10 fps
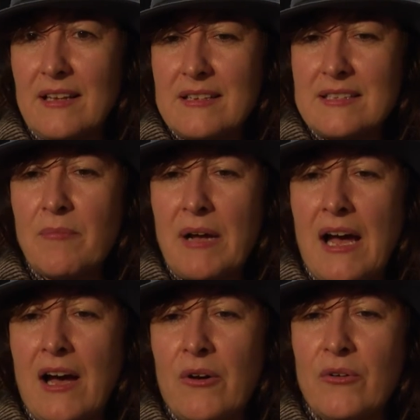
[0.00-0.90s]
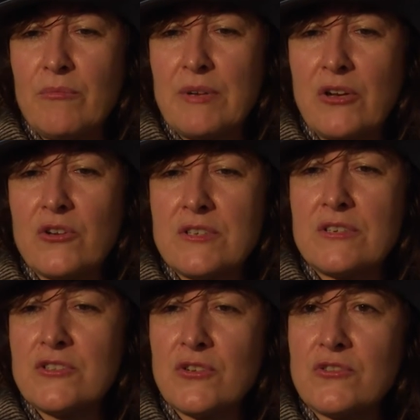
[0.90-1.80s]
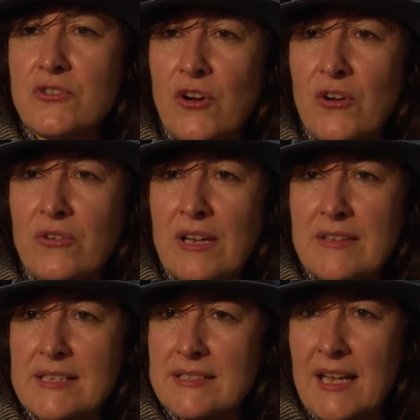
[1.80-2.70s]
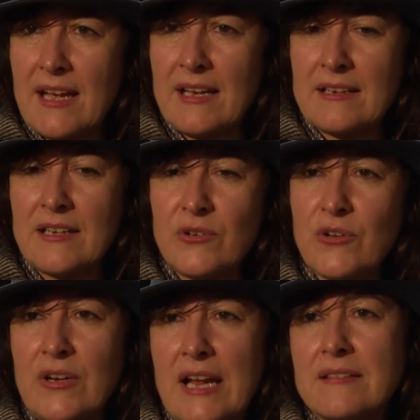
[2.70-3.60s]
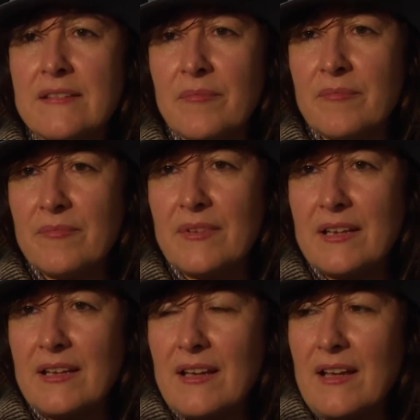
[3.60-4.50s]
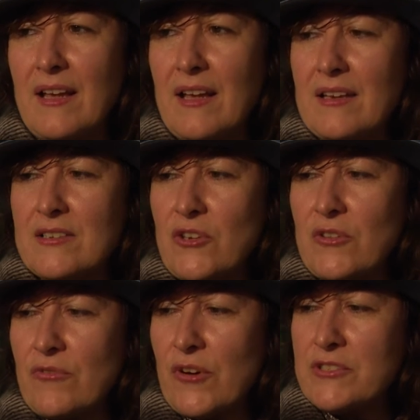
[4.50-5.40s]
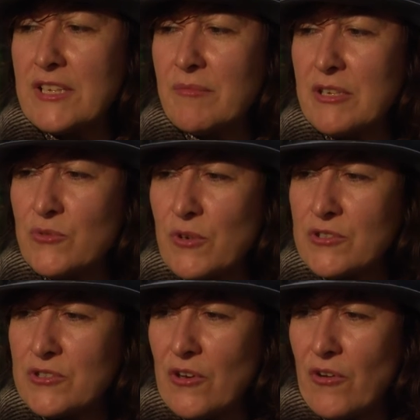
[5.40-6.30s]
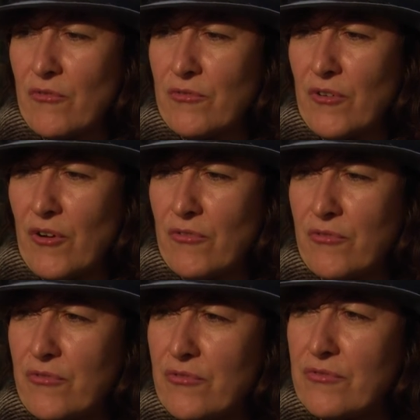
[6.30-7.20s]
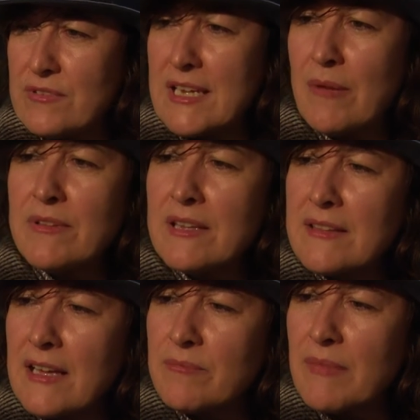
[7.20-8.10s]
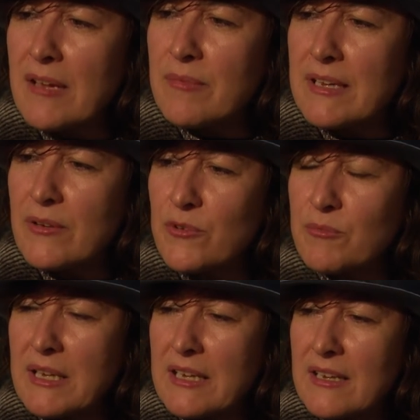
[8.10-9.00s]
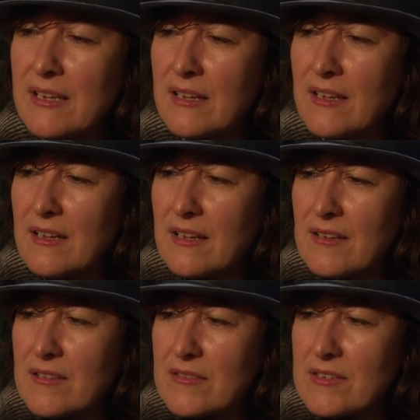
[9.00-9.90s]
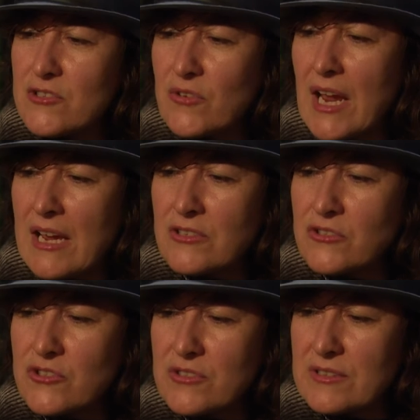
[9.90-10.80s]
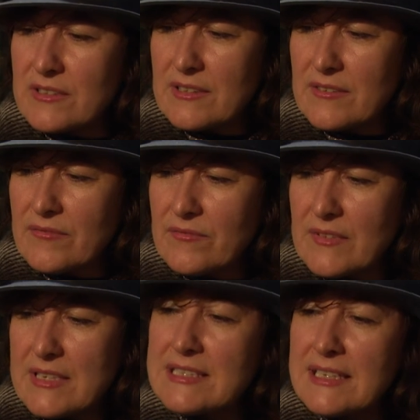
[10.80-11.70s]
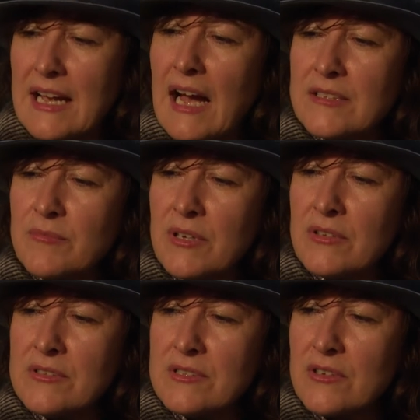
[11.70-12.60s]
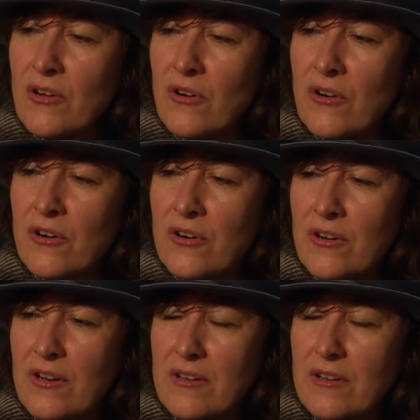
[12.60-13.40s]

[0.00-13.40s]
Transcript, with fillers: somehow because they're so strong and they stay, I need to connect them. So the first image was of, of something that maybe would be strange sea animals or